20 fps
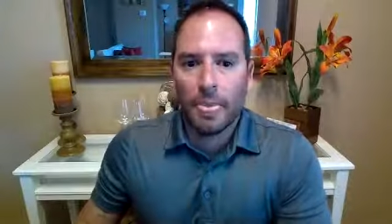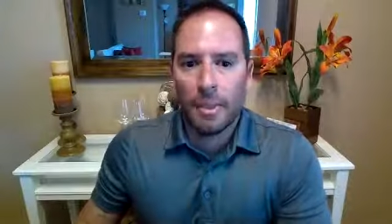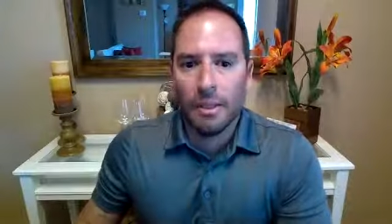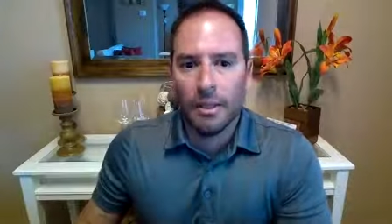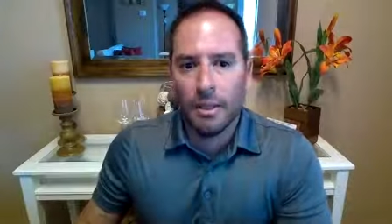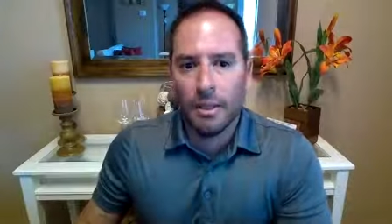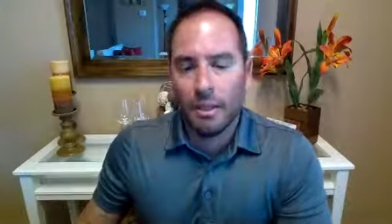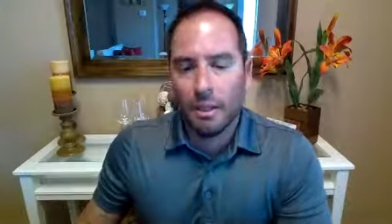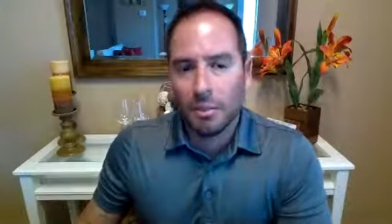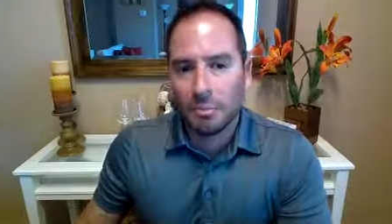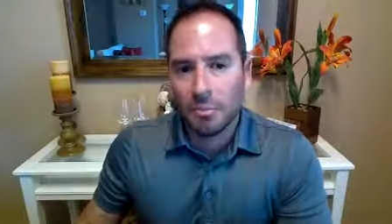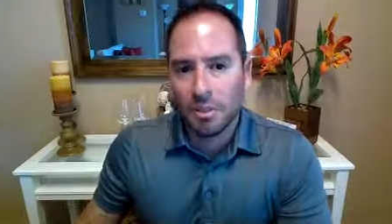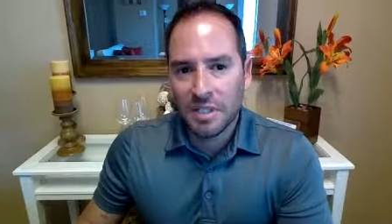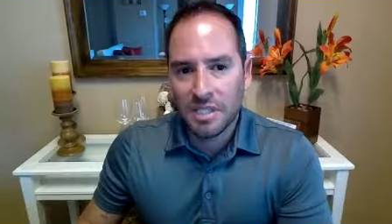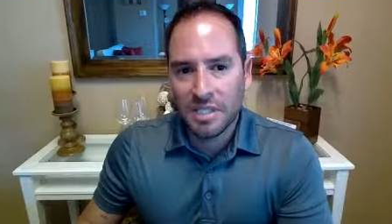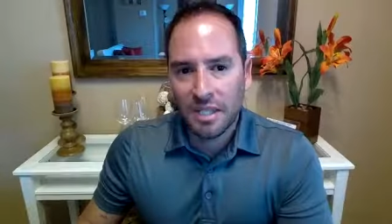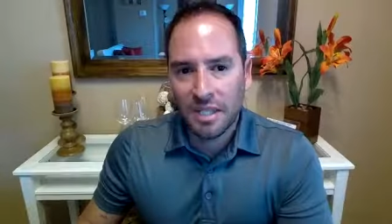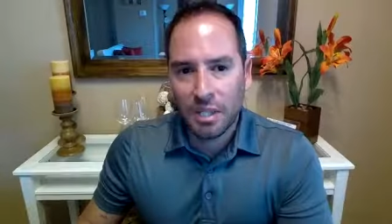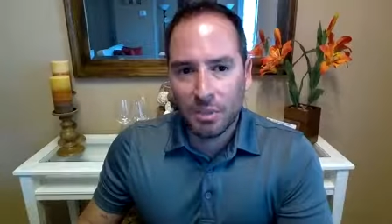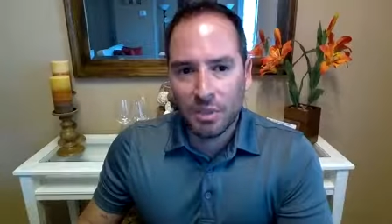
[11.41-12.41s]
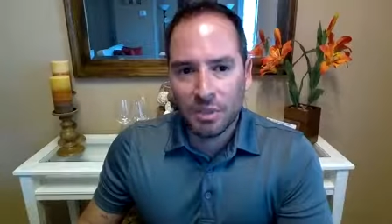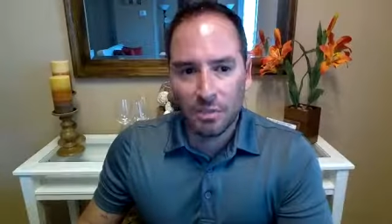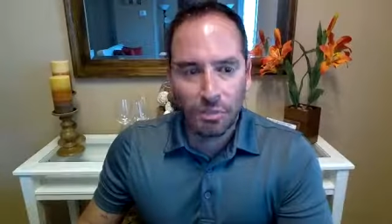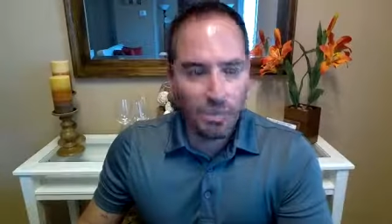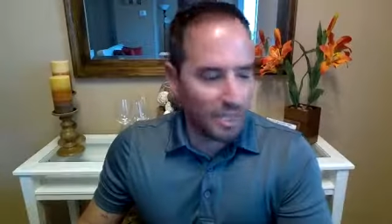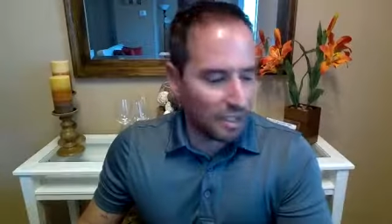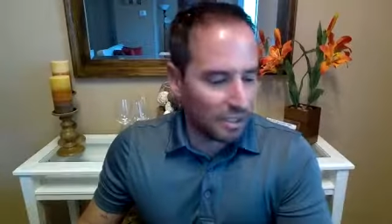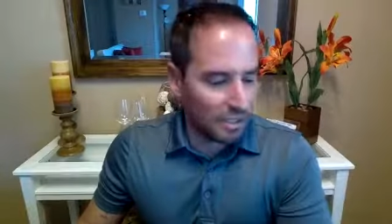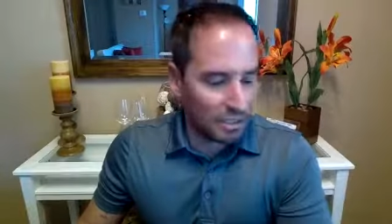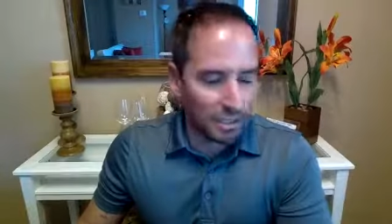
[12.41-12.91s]
Uh, please allow me to
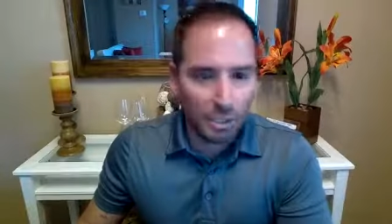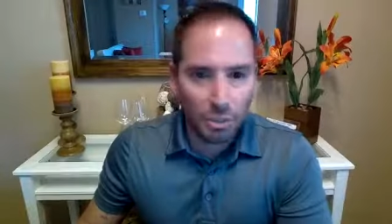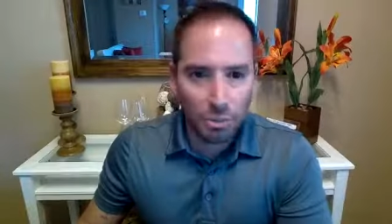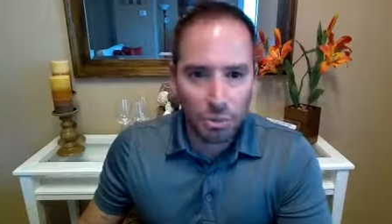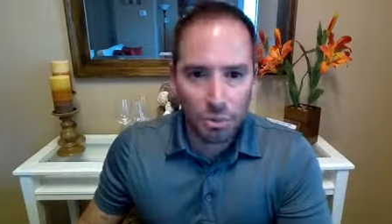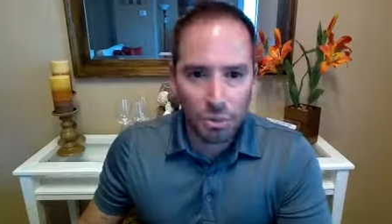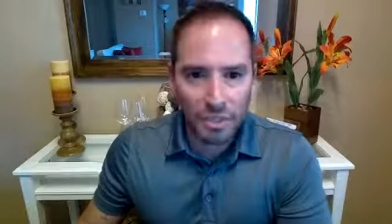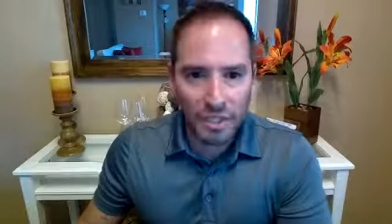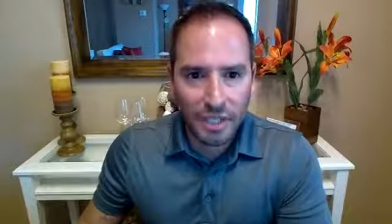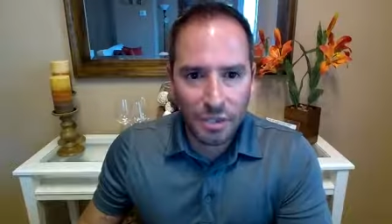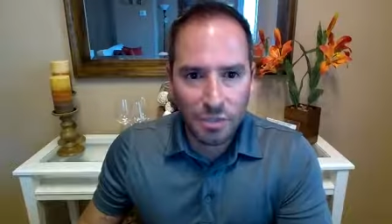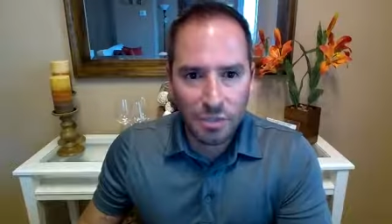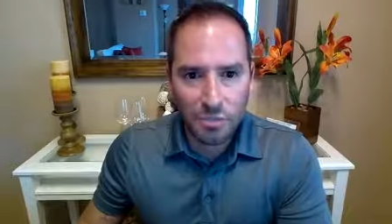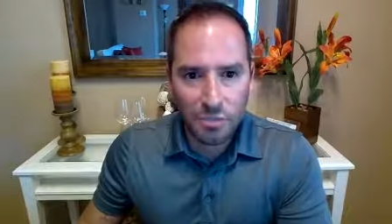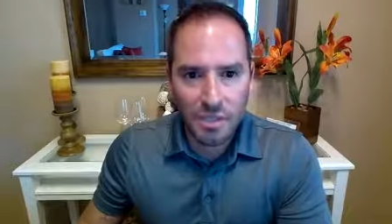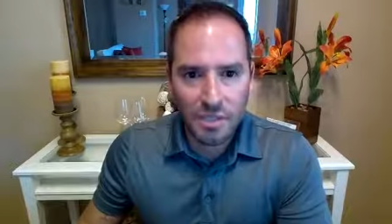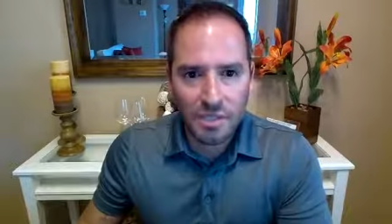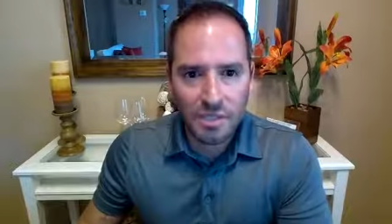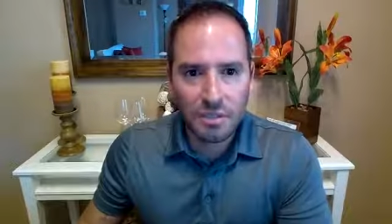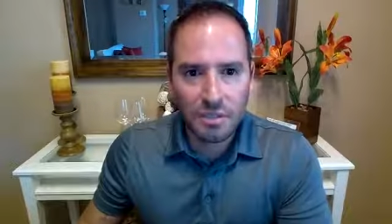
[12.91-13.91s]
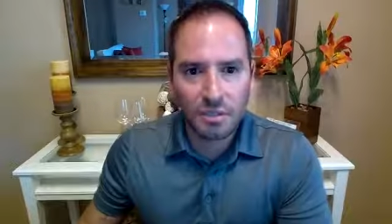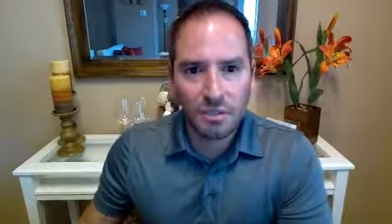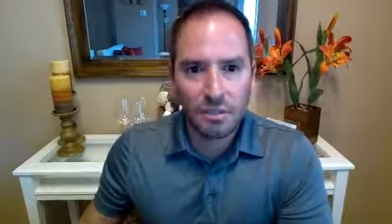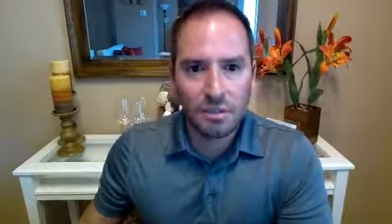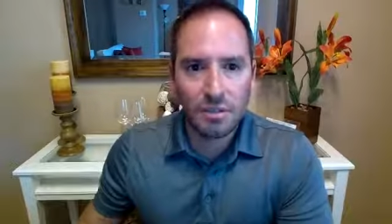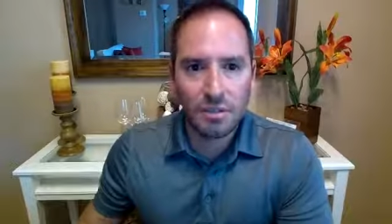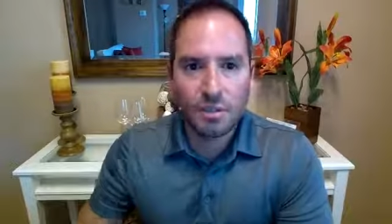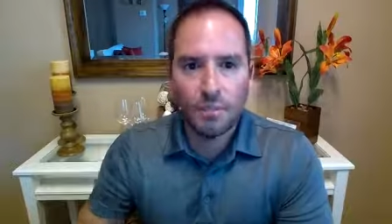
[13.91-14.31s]
make a couple of announcements here.